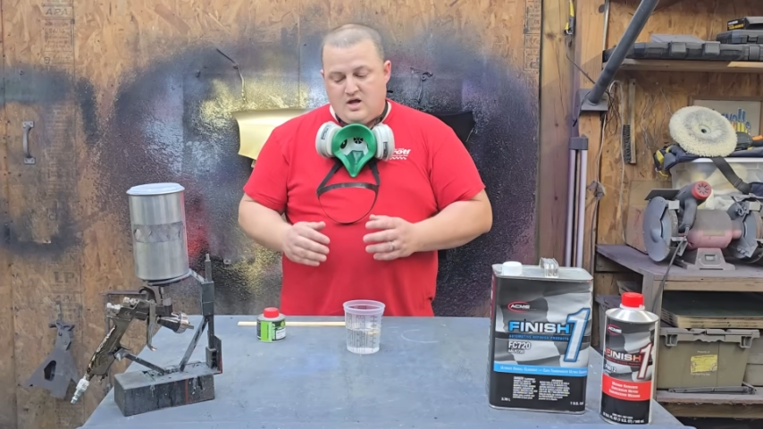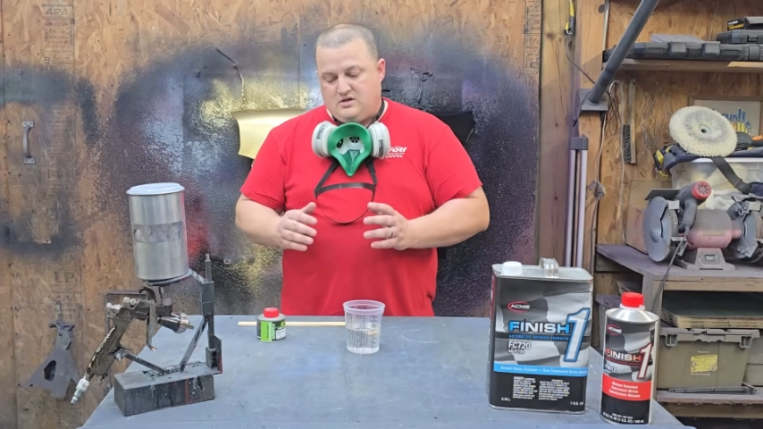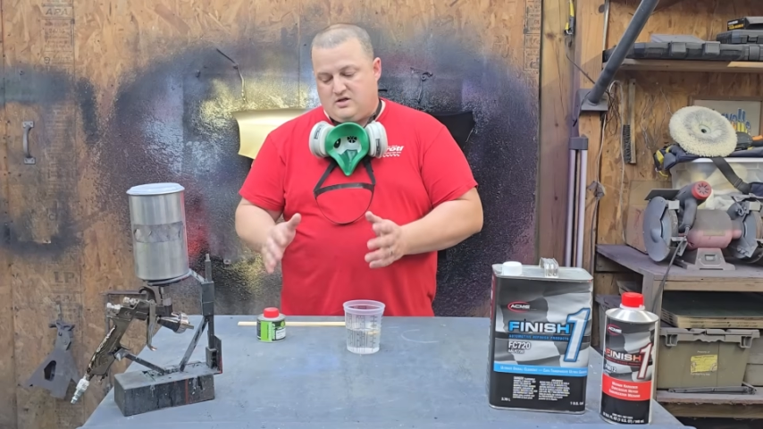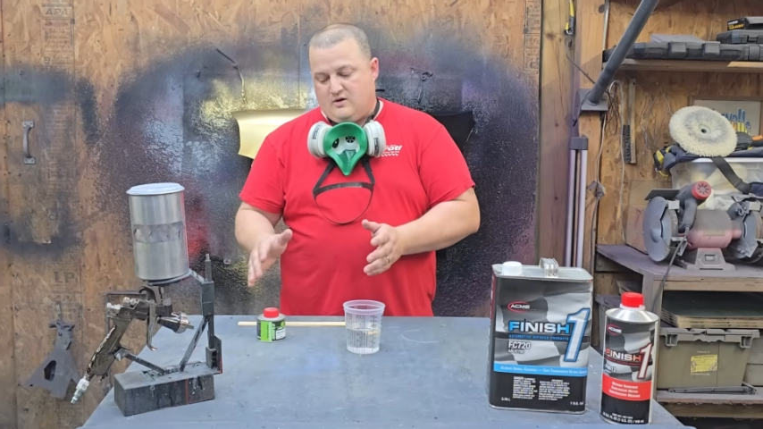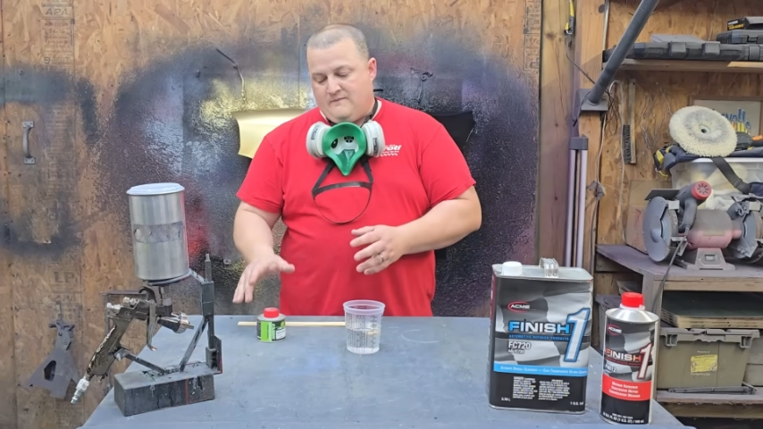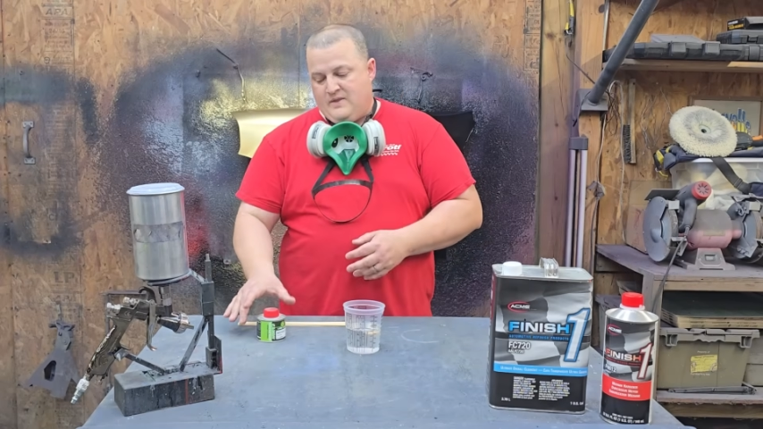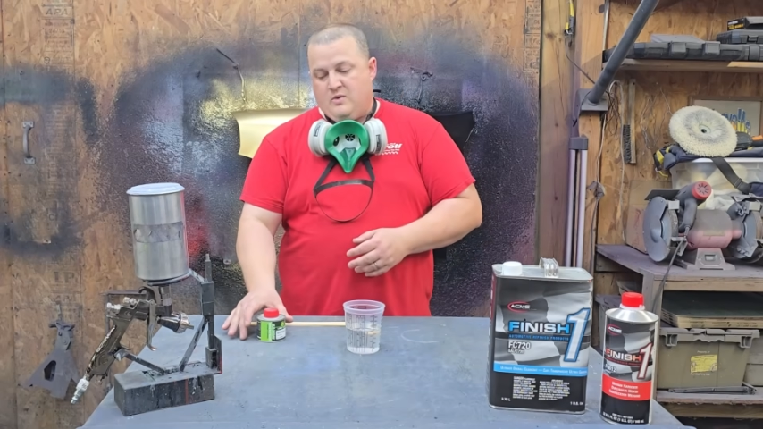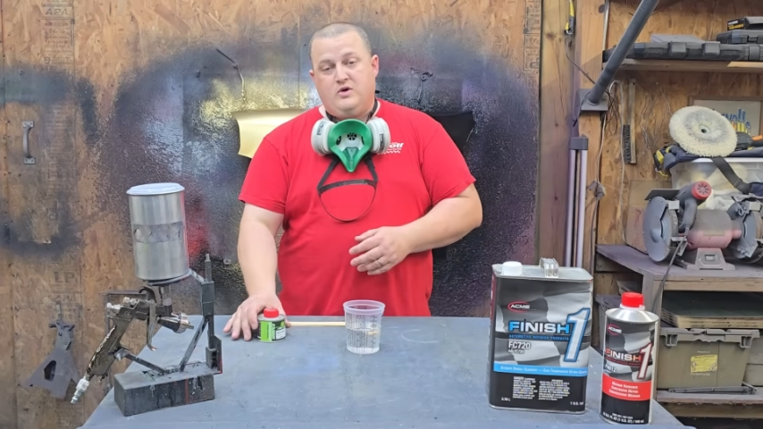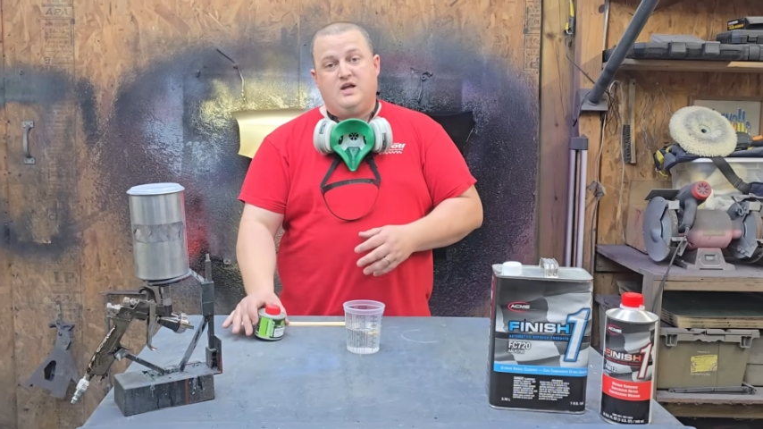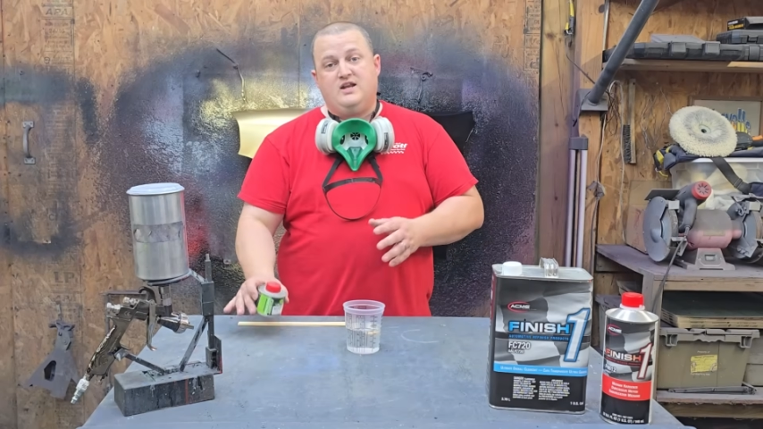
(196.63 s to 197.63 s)
So
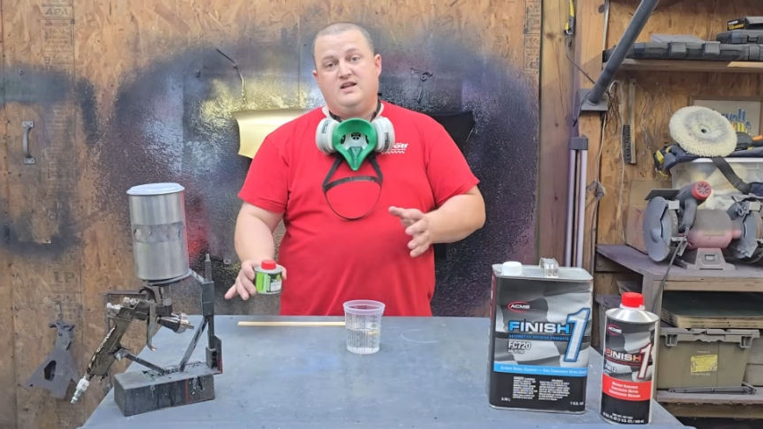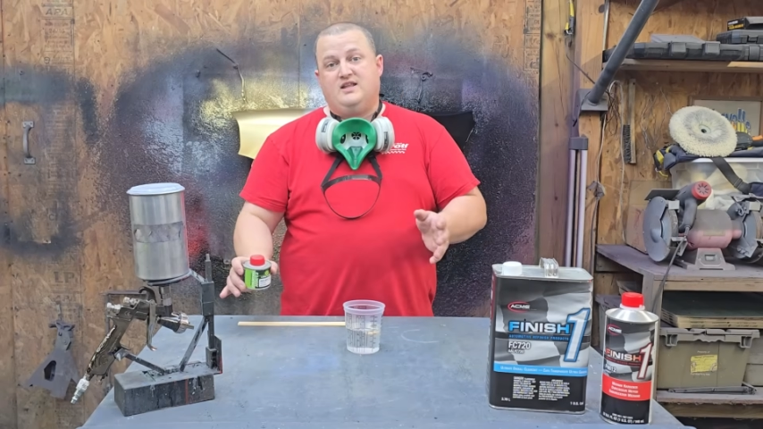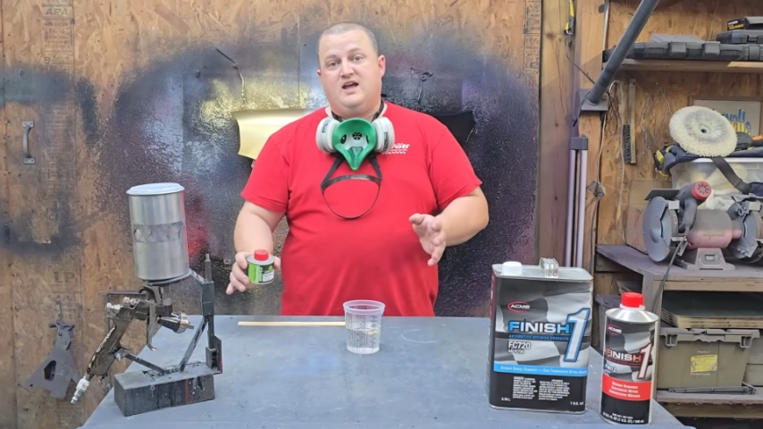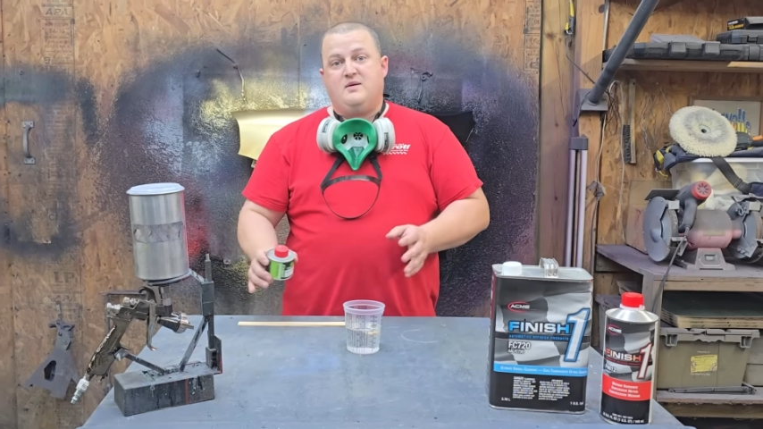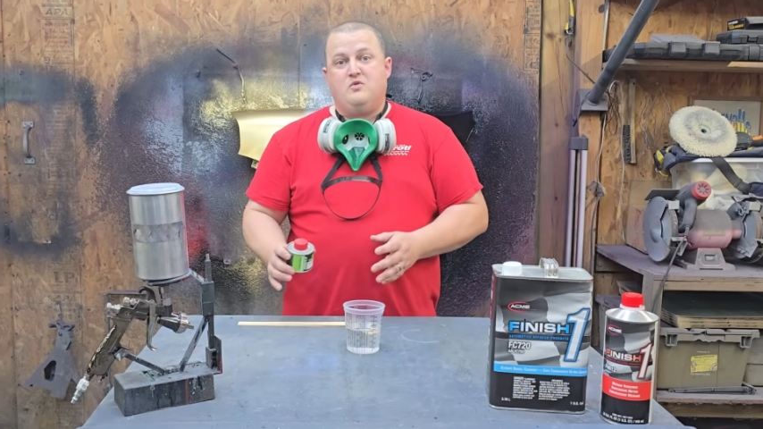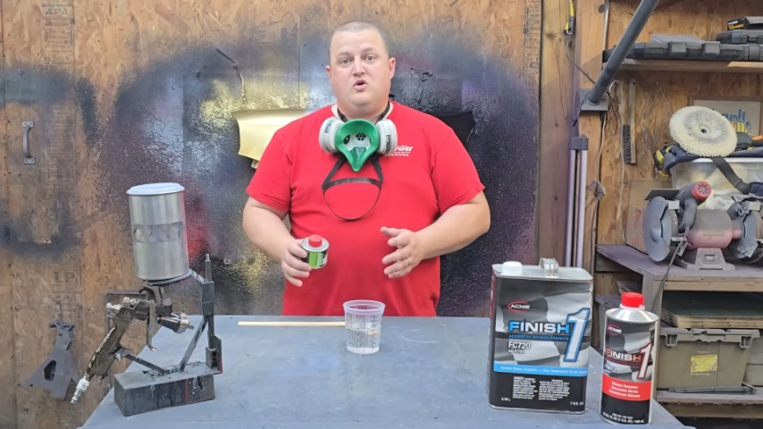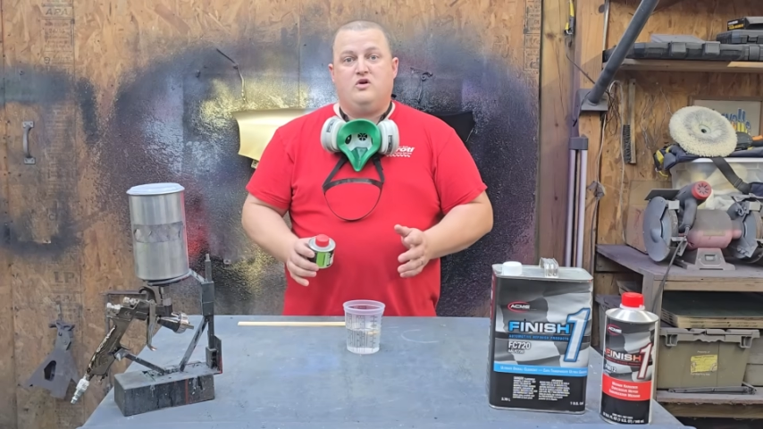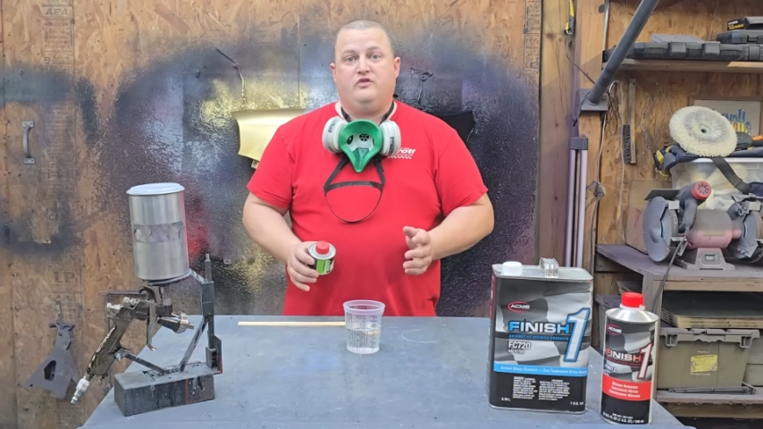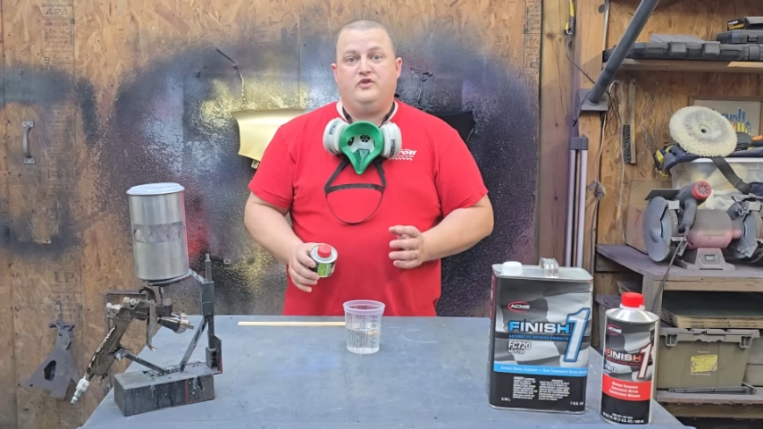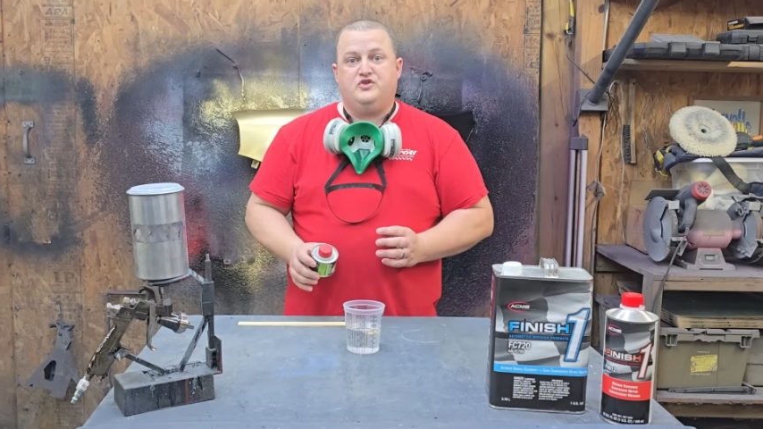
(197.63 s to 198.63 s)
we'll get into that more on
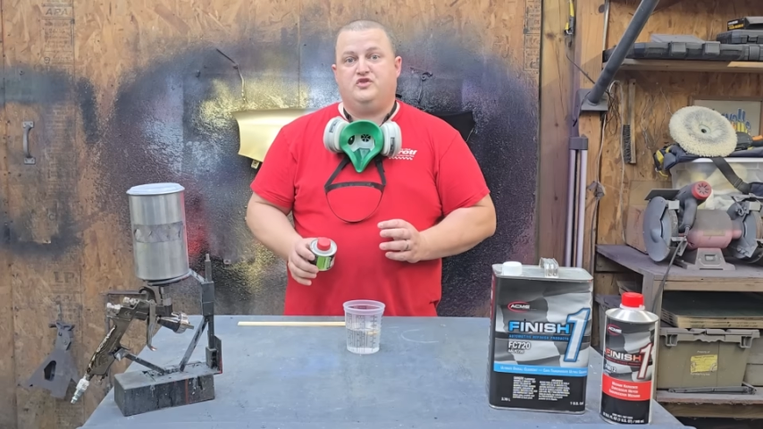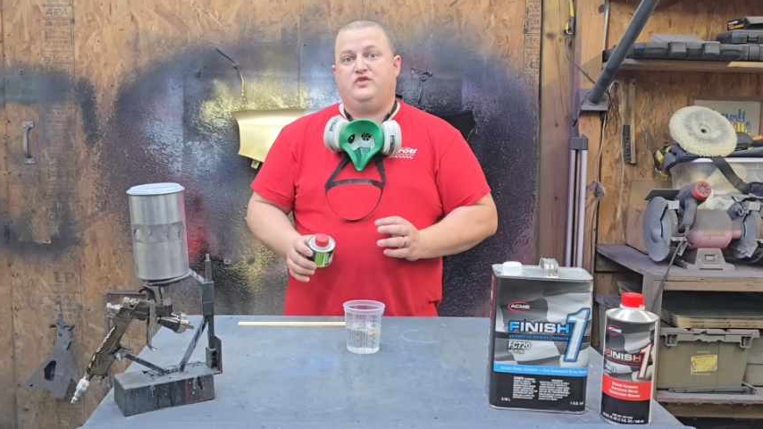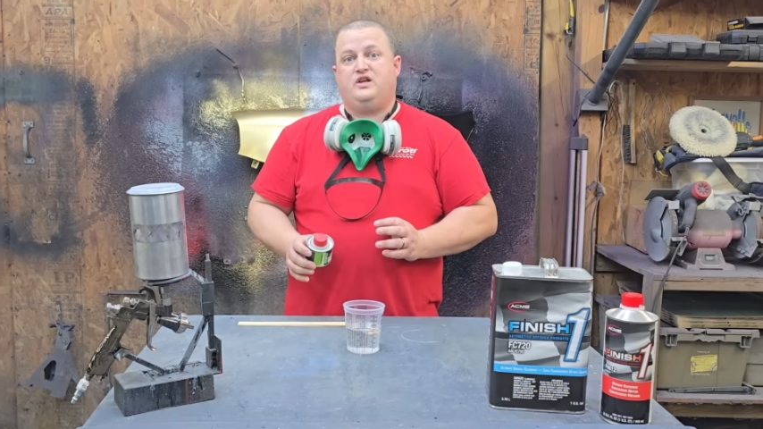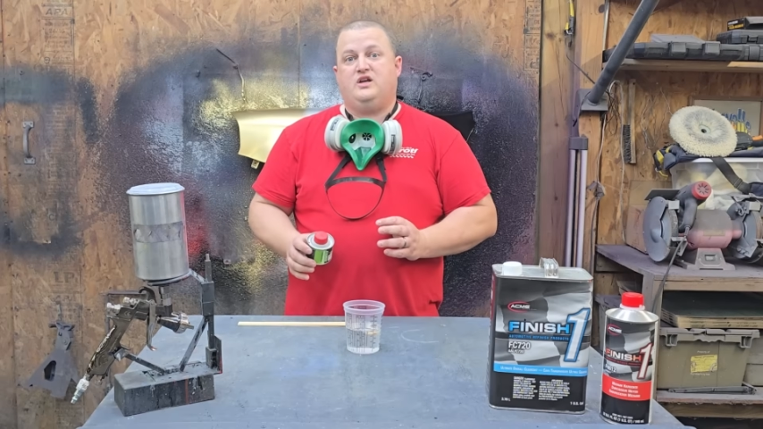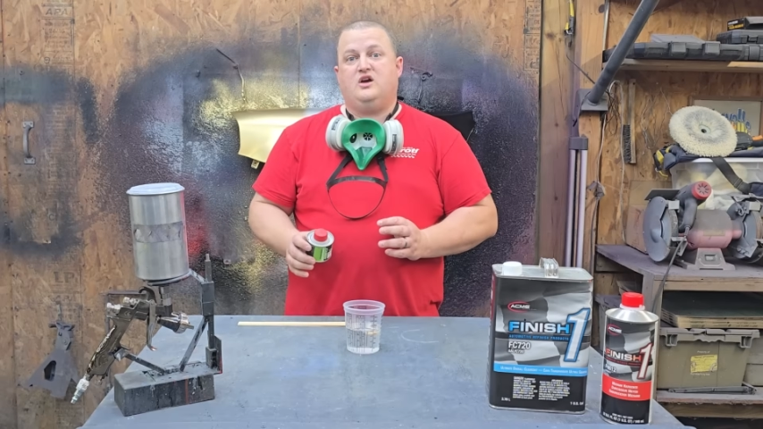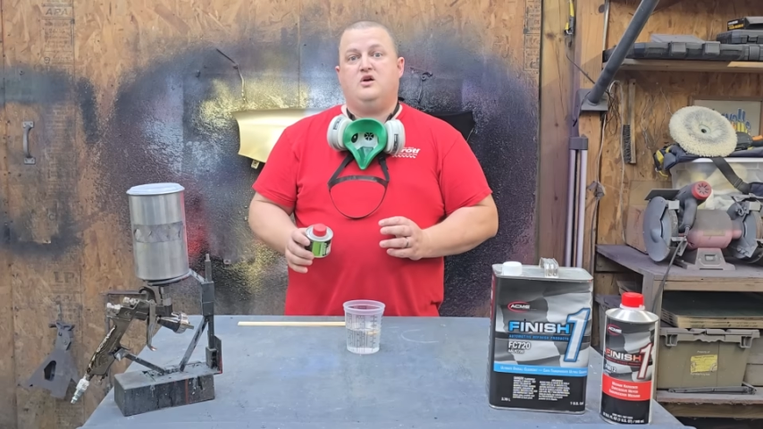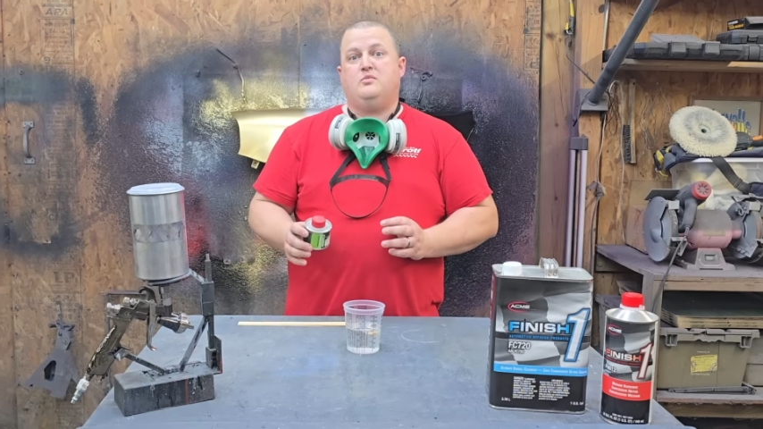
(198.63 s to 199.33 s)
a future video,